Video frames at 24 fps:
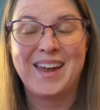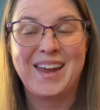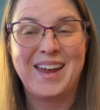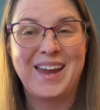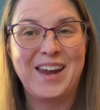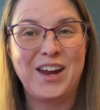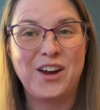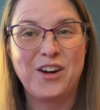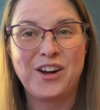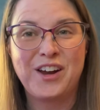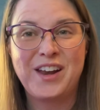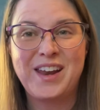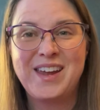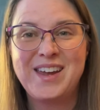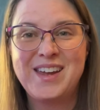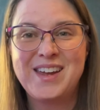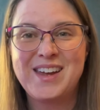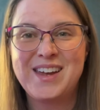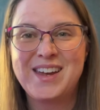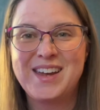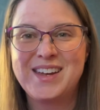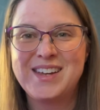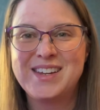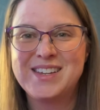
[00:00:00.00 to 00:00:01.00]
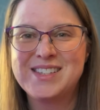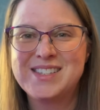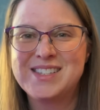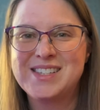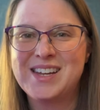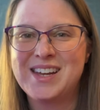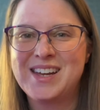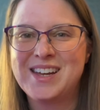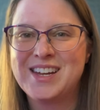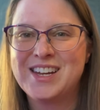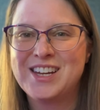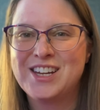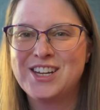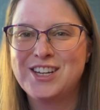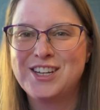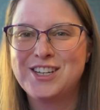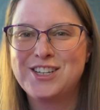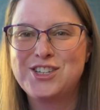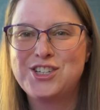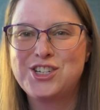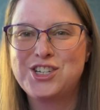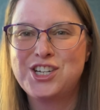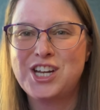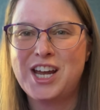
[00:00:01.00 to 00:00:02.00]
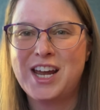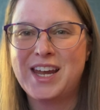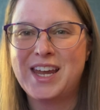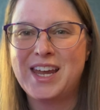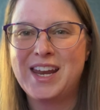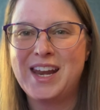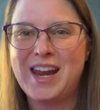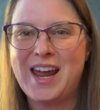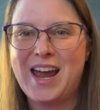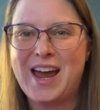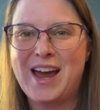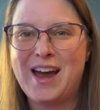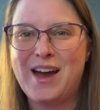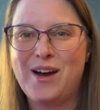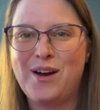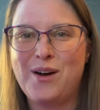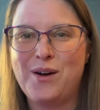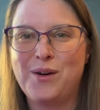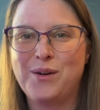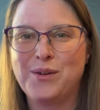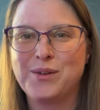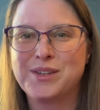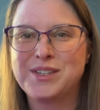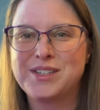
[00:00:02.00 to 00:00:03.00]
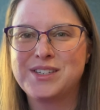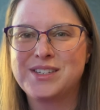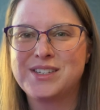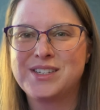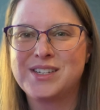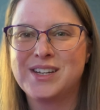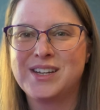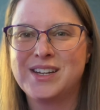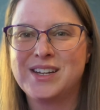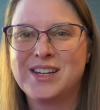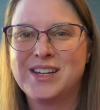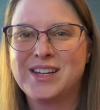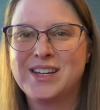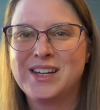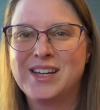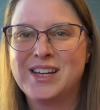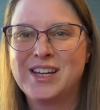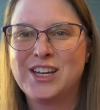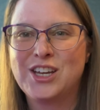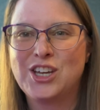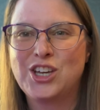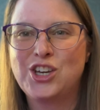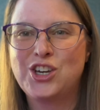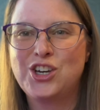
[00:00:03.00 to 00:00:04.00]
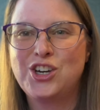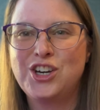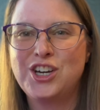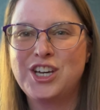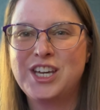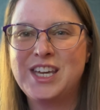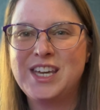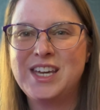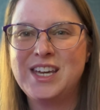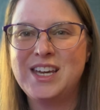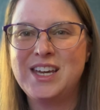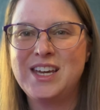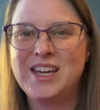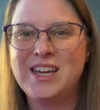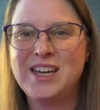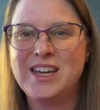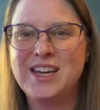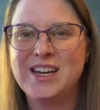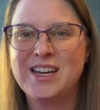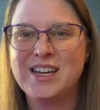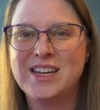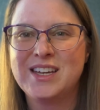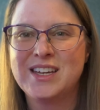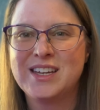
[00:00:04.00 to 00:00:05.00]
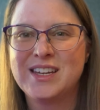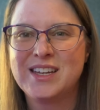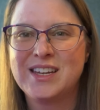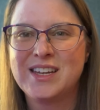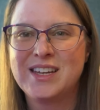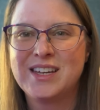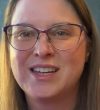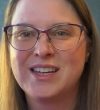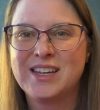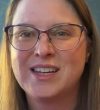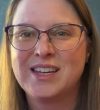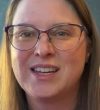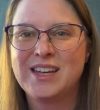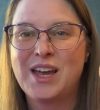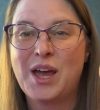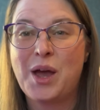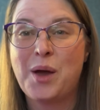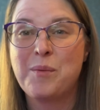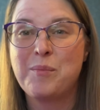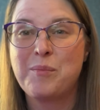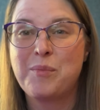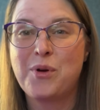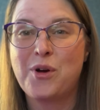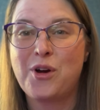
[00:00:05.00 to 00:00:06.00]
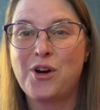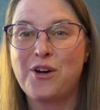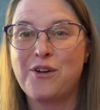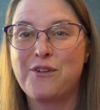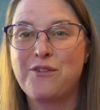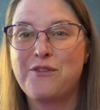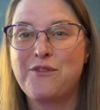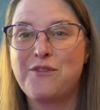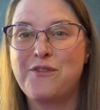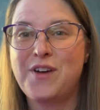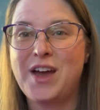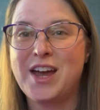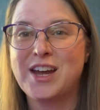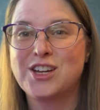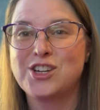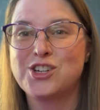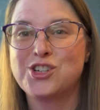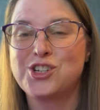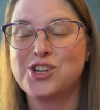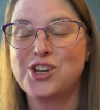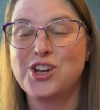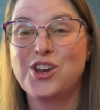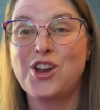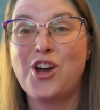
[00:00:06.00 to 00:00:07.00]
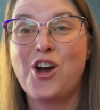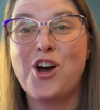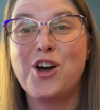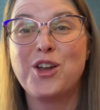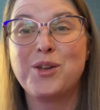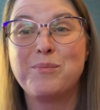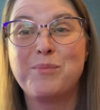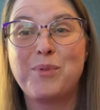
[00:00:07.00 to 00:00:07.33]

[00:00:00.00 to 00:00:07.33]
Here it is. Check it out. Cookie perfection on